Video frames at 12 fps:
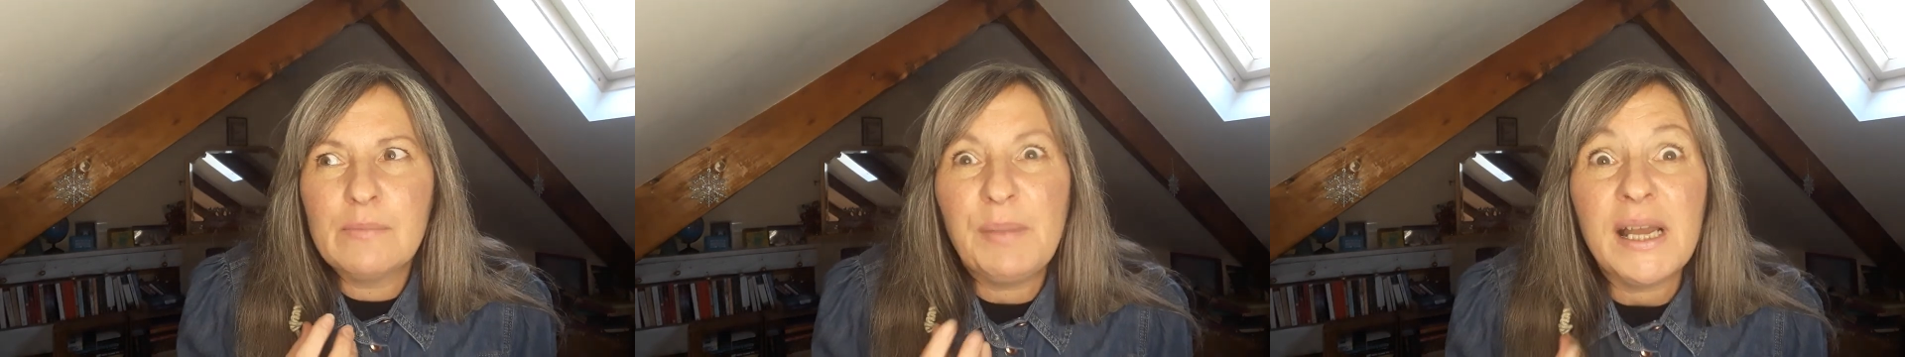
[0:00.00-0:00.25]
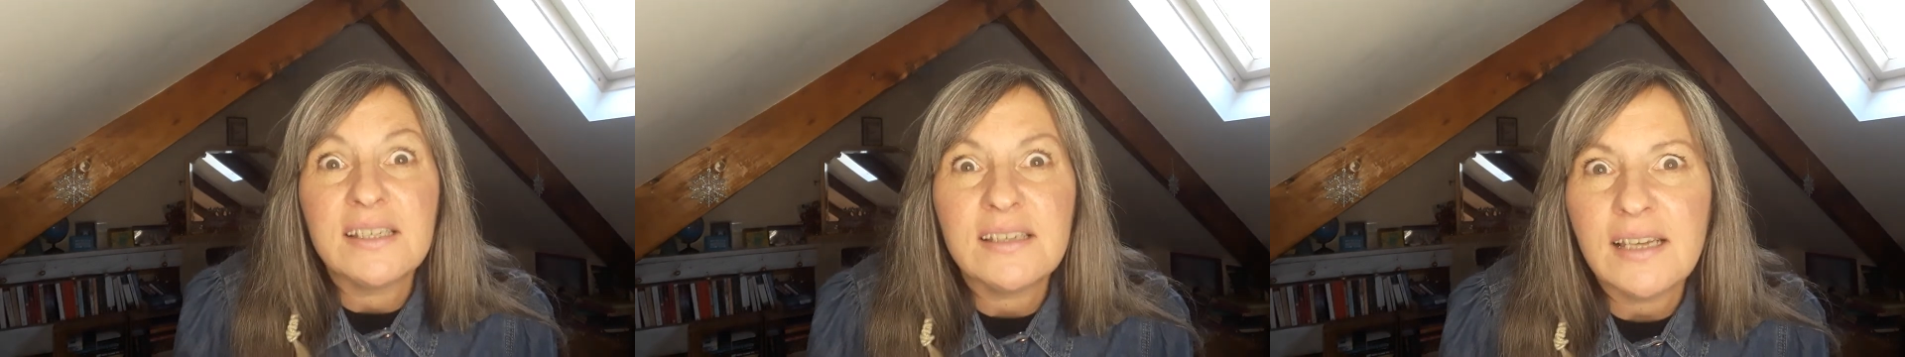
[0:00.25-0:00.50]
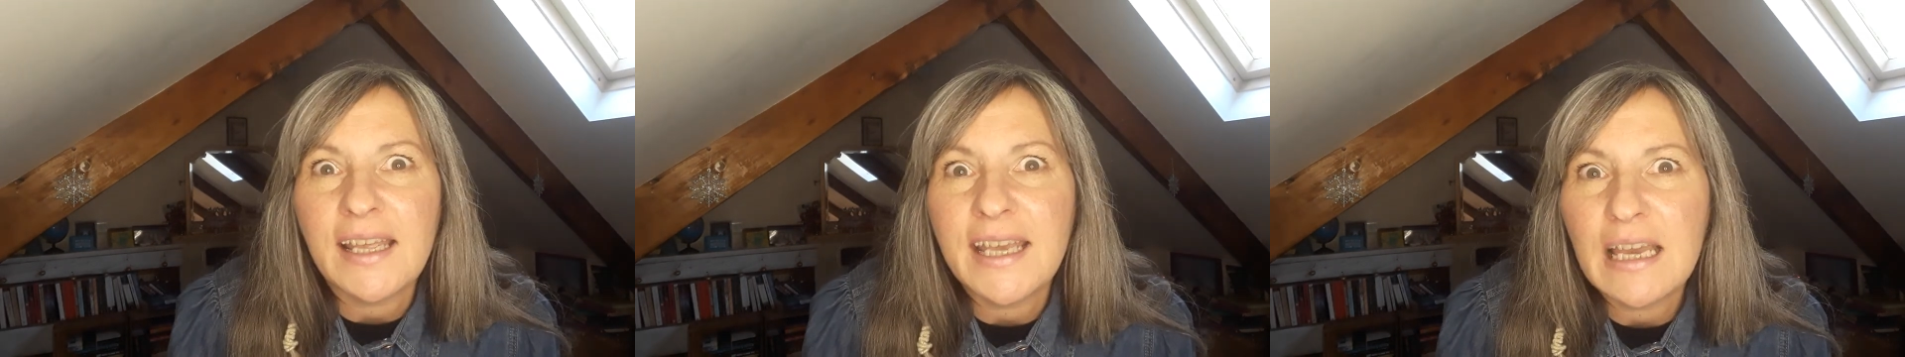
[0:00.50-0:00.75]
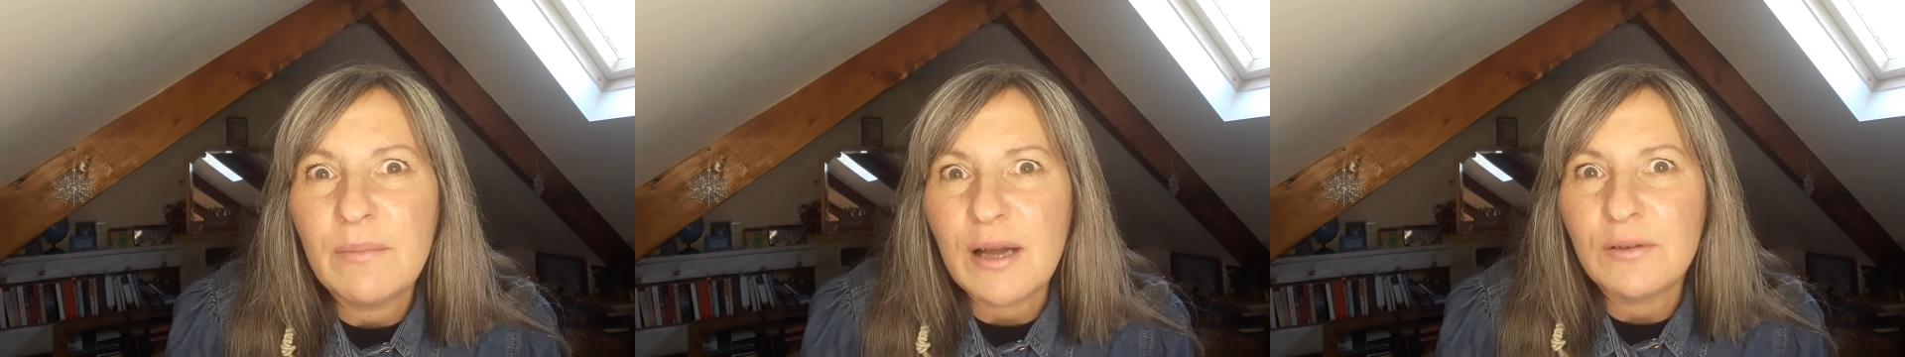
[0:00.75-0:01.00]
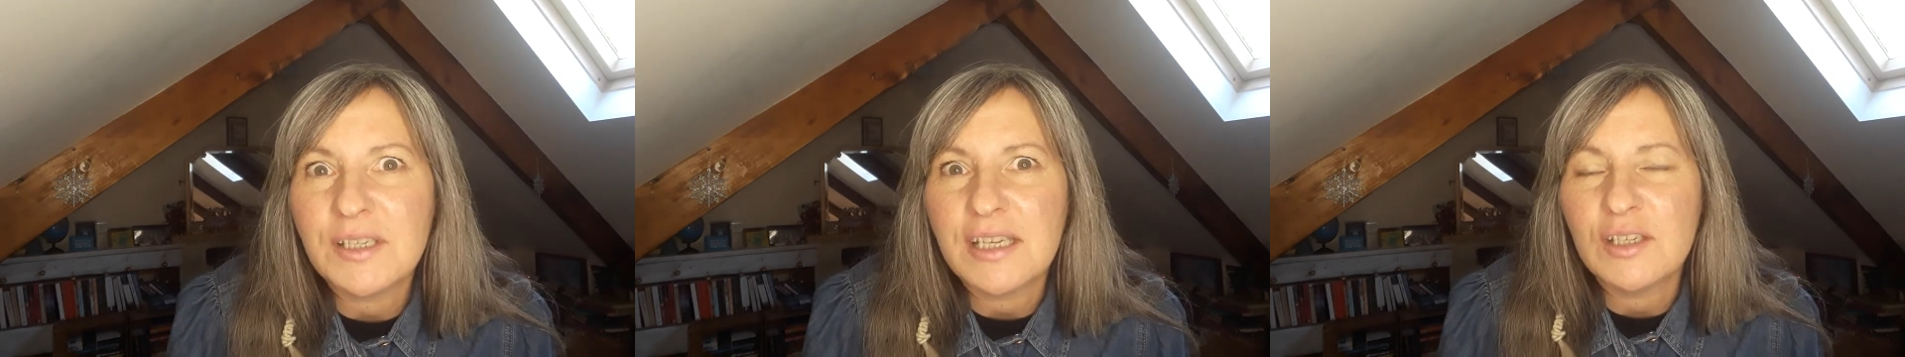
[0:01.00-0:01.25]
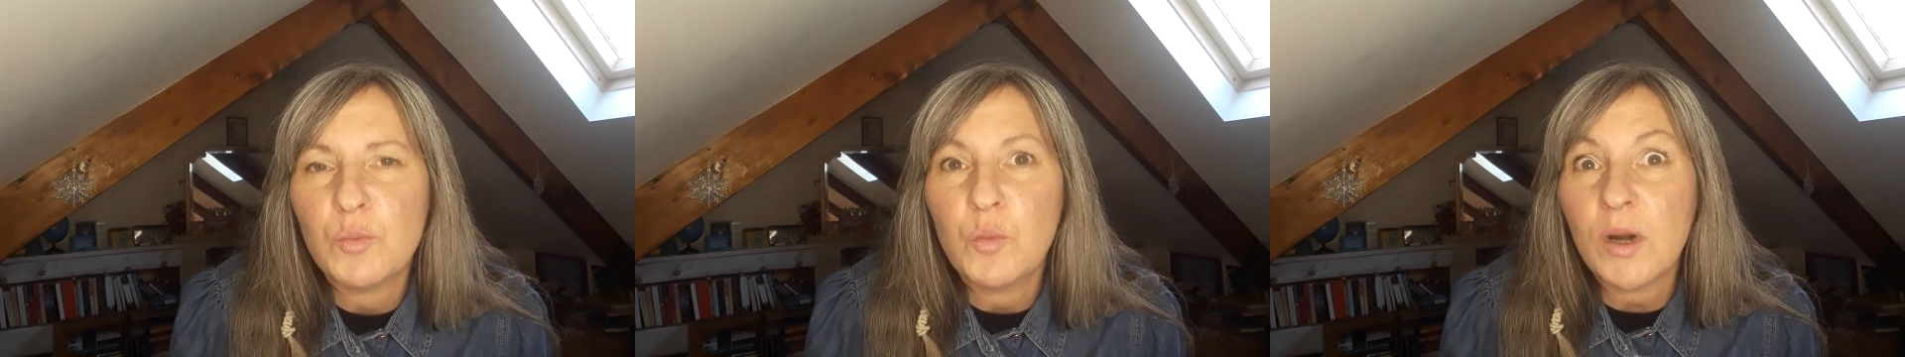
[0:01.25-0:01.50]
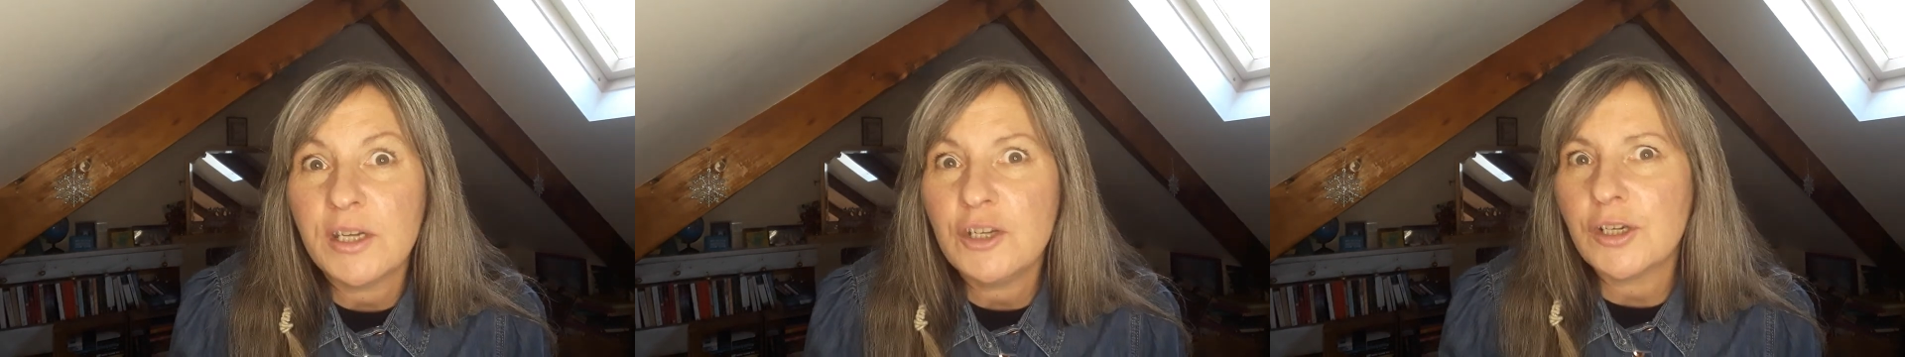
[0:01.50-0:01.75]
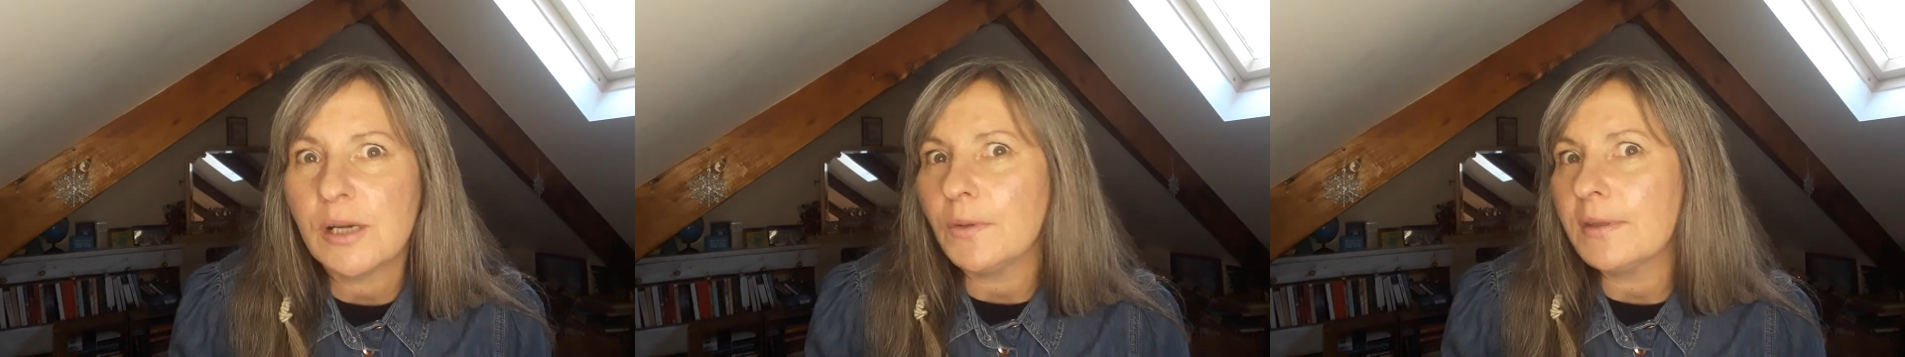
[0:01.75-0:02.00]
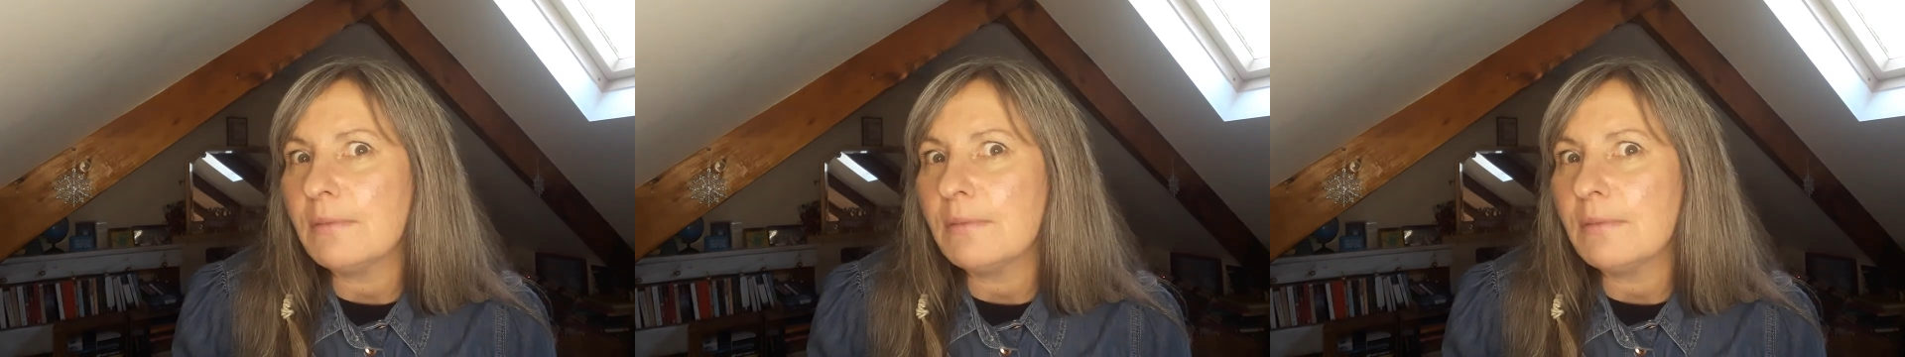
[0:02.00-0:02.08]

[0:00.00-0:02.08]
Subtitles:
puzzling about and wondering what the